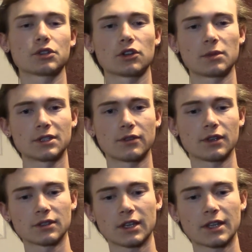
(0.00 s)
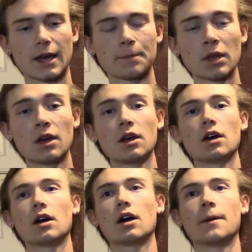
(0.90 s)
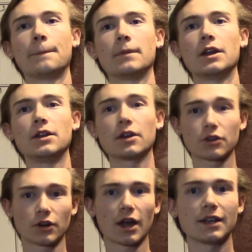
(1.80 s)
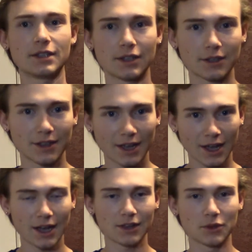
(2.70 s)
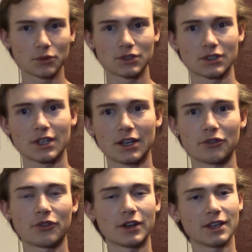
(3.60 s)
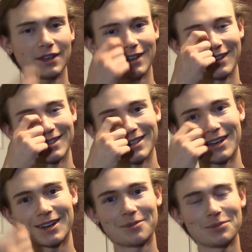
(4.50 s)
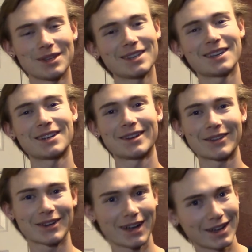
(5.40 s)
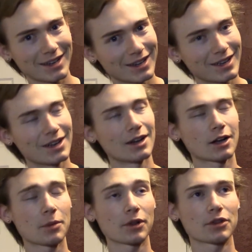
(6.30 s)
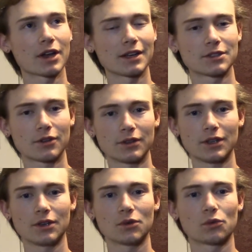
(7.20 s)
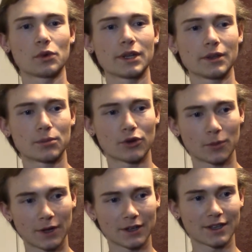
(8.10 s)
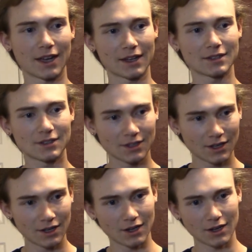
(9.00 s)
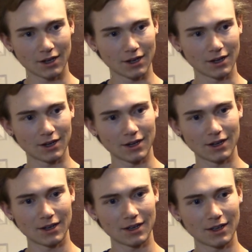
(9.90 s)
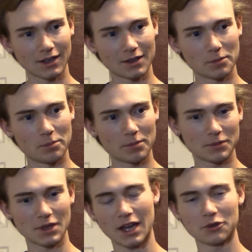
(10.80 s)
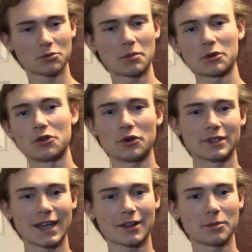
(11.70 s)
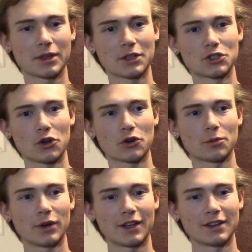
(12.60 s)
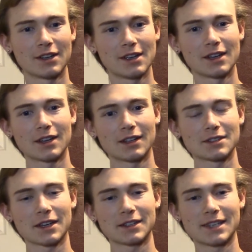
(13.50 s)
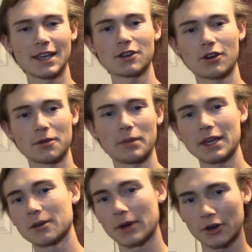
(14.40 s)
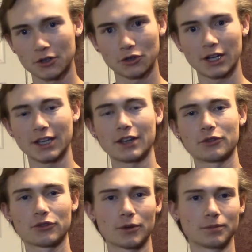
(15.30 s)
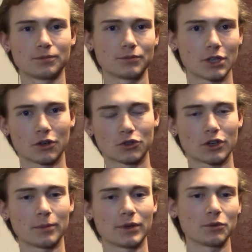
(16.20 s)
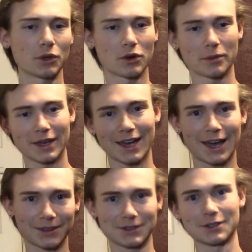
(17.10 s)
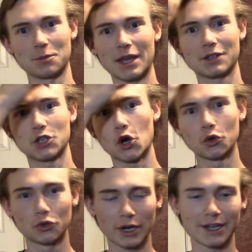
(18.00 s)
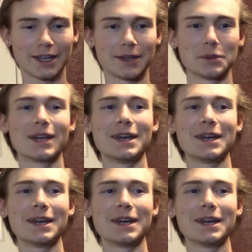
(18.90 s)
tournaments and things like that. Another idea that I had that was just kind of funny is me and a couple other guys on the Weekly Pro podcast. I don't remember who exactly made the joke, but it's like a take on Make America Great Again from Donald Trump, and we want to make a hat that says Make Toad Great Again